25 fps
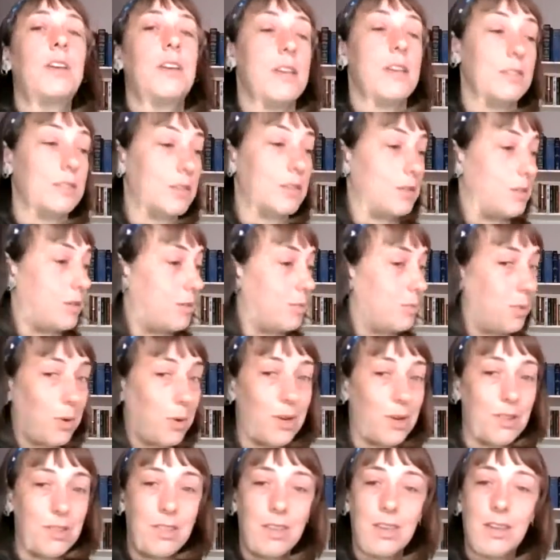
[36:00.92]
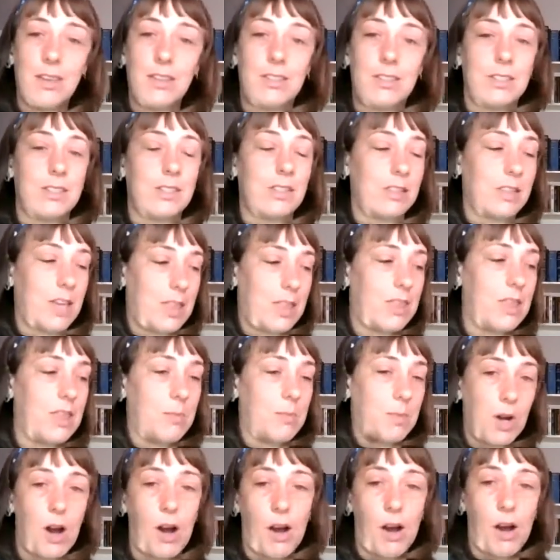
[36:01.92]
is an important thing. Just let
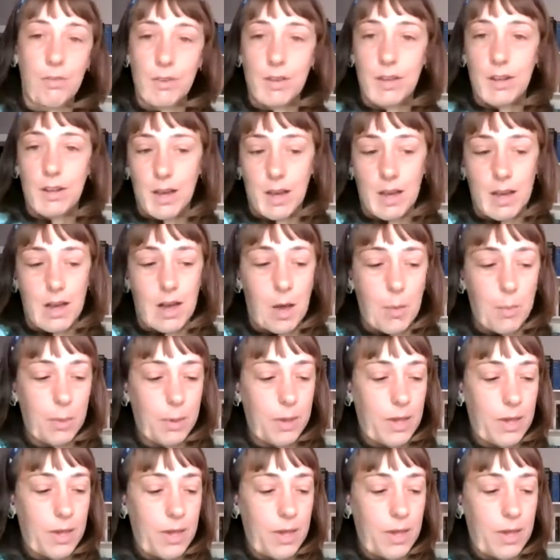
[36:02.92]
them cough it up.